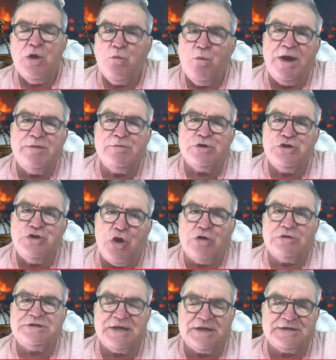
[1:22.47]
We would
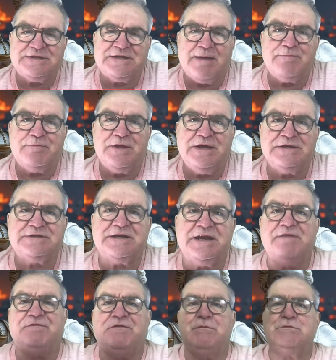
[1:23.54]
not accept this
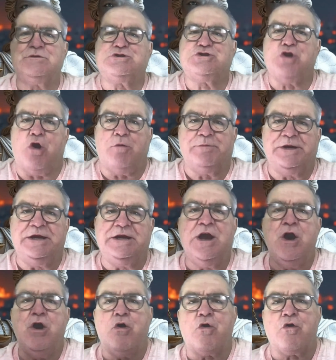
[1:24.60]
if it was
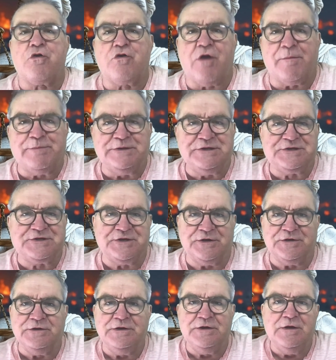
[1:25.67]
Tommy
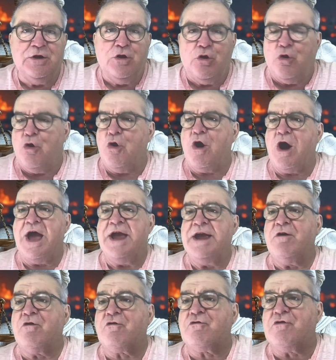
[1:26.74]
Robinson or
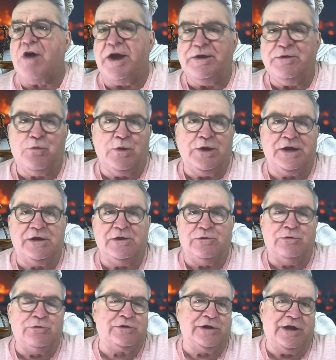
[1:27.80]
a right-wing
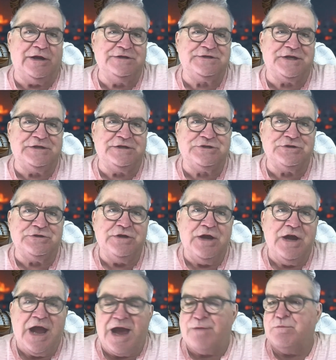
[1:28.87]
organisation,
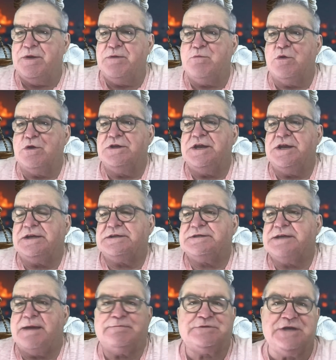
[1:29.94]
and we wouldn't
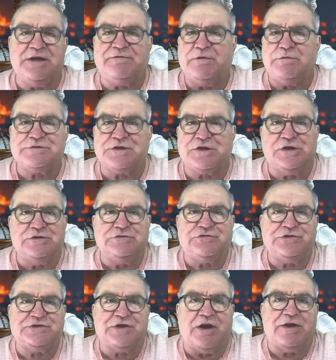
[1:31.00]
accept it if it was the
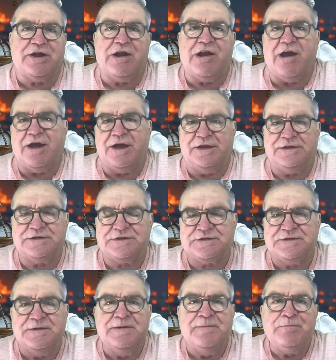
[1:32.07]
Countryside
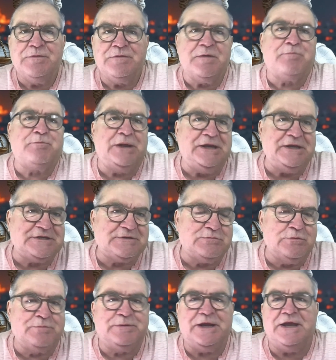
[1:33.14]
Alliance. The police
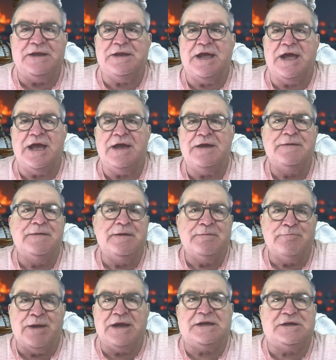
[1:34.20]
would be in there
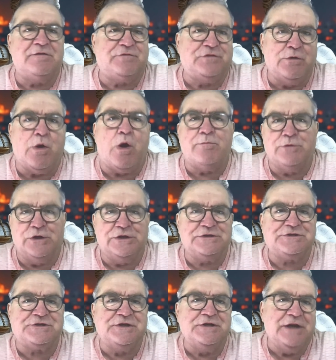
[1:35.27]
making a few
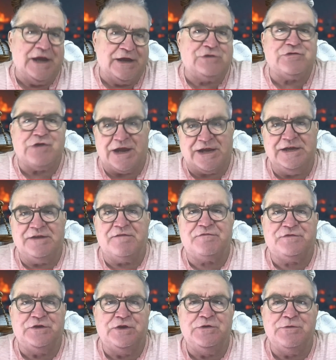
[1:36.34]
omelettes and cracking a
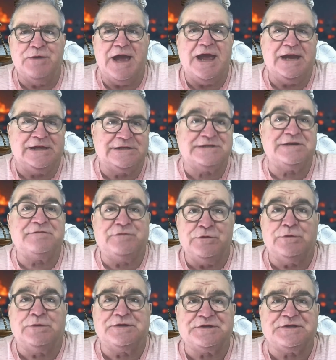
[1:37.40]
few eggs, if
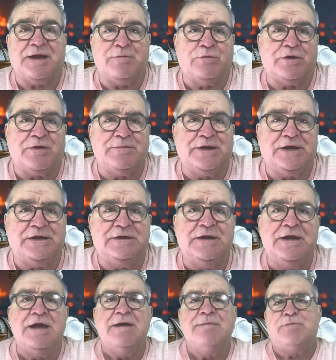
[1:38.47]
you understand what I mean.
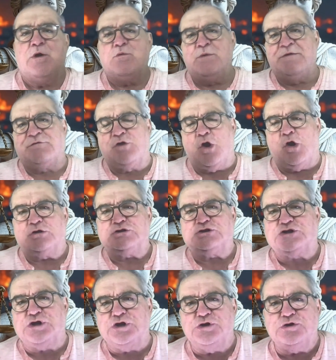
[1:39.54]
But we've got
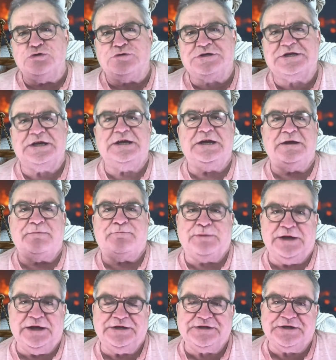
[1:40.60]
two-tier
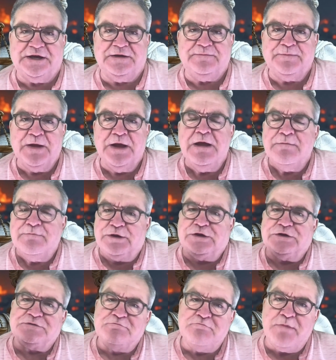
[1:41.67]
policing
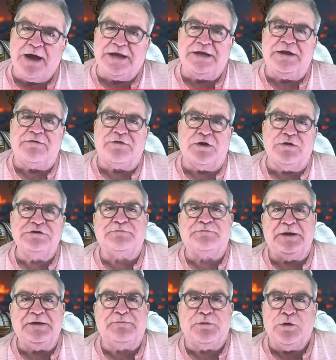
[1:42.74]
because many of those
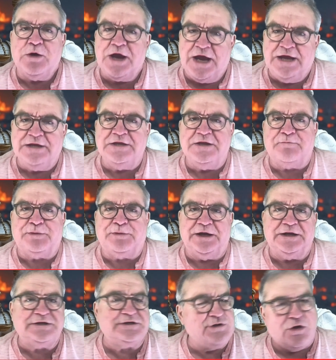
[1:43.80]
people in the
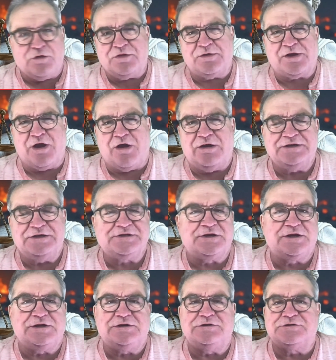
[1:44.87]
police, not the guys
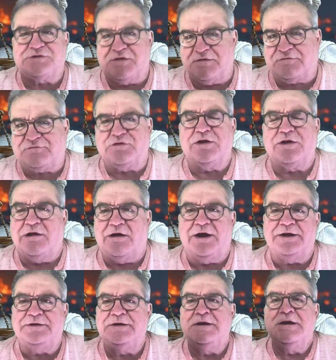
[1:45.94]
and girls on the front
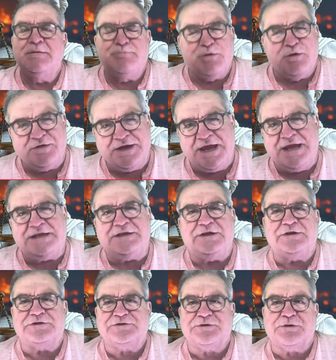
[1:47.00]
line, but the
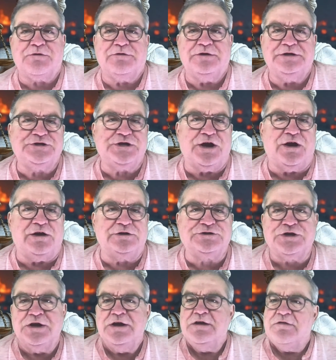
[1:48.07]
idiots who are in
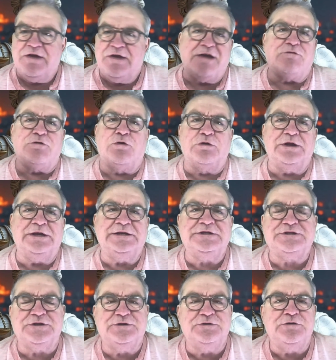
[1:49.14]
charge, they're all
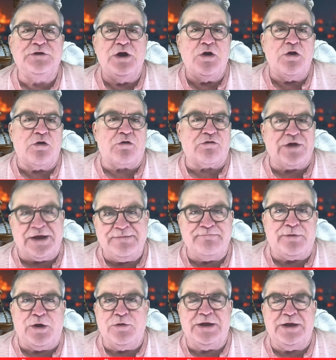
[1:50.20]
into
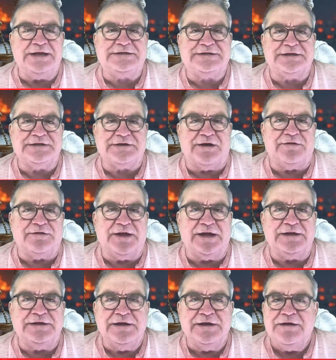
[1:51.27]
rainbow laces, aren't
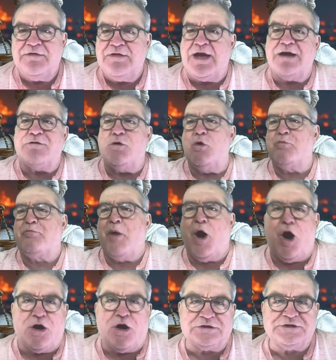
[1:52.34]
they? They're all
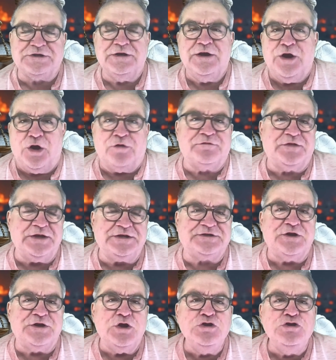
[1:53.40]
part of
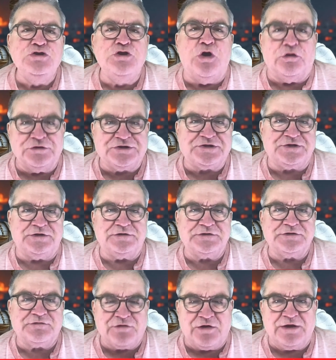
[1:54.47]
this
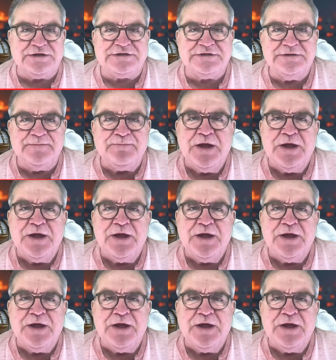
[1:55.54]
nonsense, right?